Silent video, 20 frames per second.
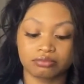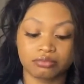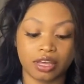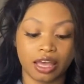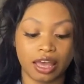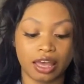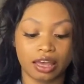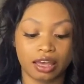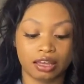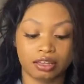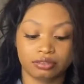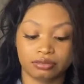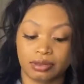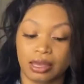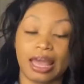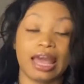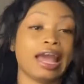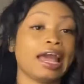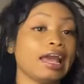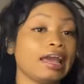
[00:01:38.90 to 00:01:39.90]

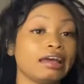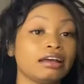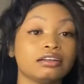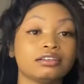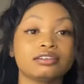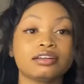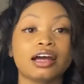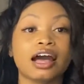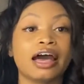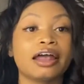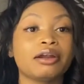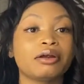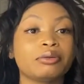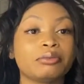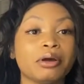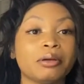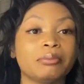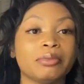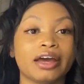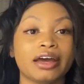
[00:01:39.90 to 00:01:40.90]
Hey,
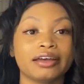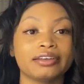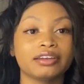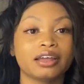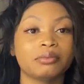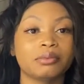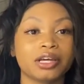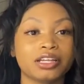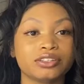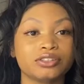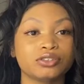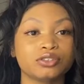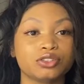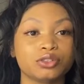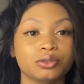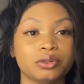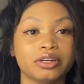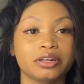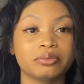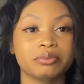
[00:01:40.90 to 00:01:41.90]
I'm not too
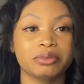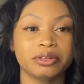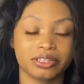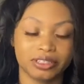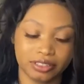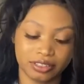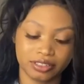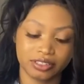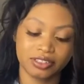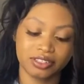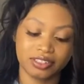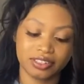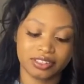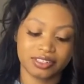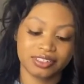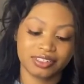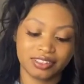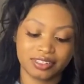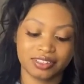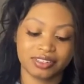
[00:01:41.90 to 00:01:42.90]
sure, but
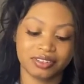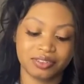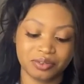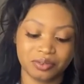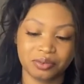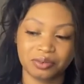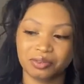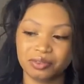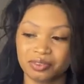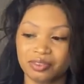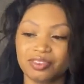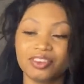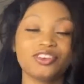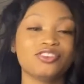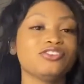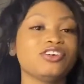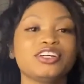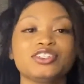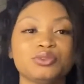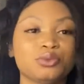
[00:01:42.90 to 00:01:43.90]
the
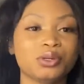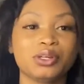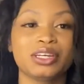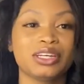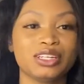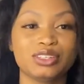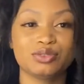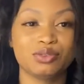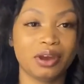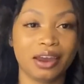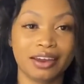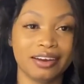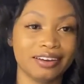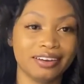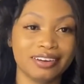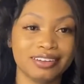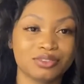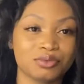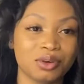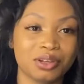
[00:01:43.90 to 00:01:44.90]
first reading is for
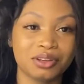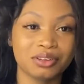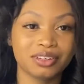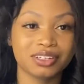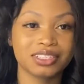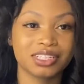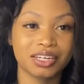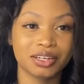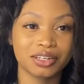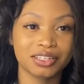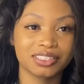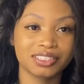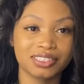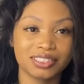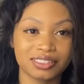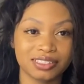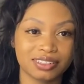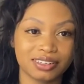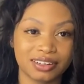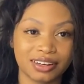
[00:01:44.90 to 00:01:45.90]
Aries, whether it's Aries
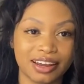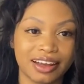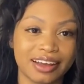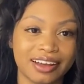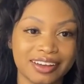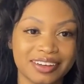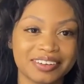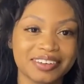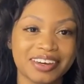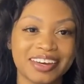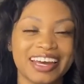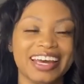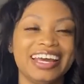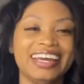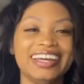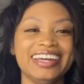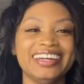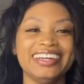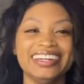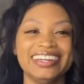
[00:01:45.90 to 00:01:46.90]
season or not.
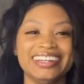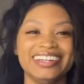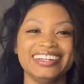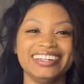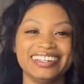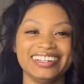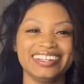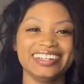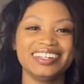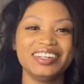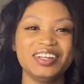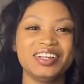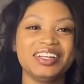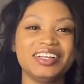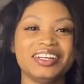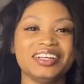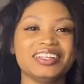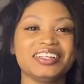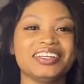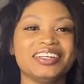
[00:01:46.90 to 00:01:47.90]
Okay,
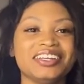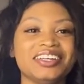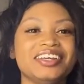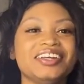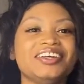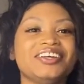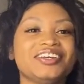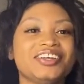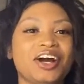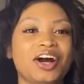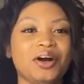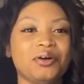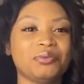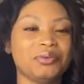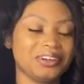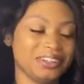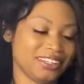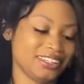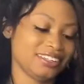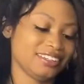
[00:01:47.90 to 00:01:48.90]
y'all
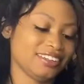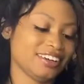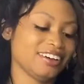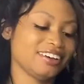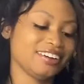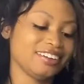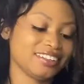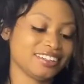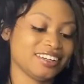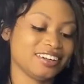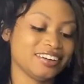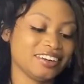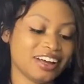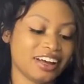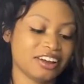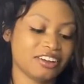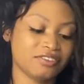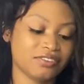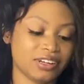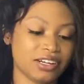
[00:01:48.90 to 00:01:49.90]
won, y'all
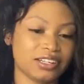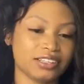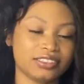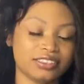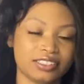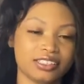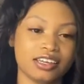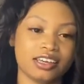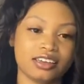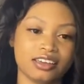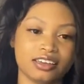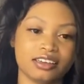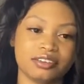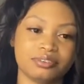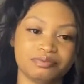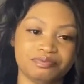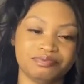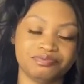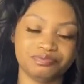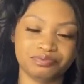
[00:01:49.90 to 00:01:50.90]
got it first.
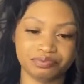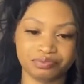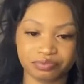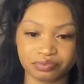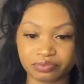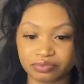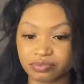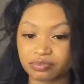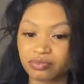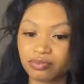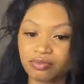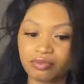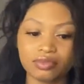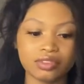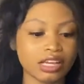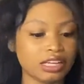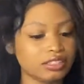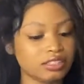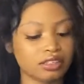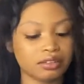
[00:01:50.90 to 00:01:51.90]

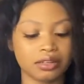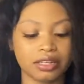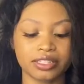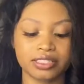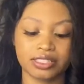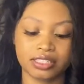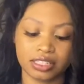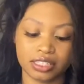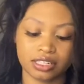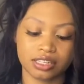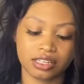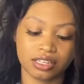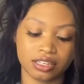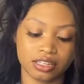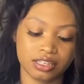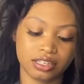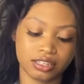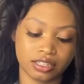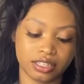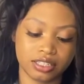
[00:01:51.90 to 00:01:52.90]
So let's dig in
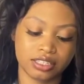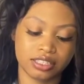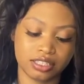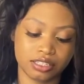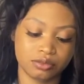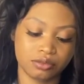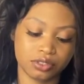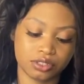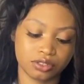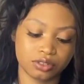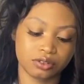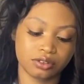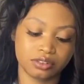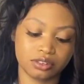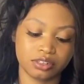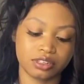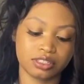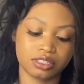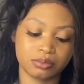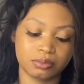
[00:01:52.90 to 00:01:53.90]
and let's see what's going
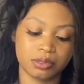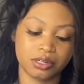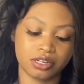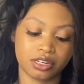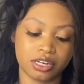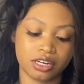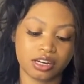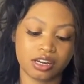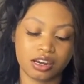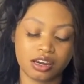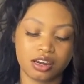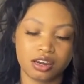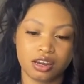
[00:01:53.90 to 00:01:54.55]
on, Spirit.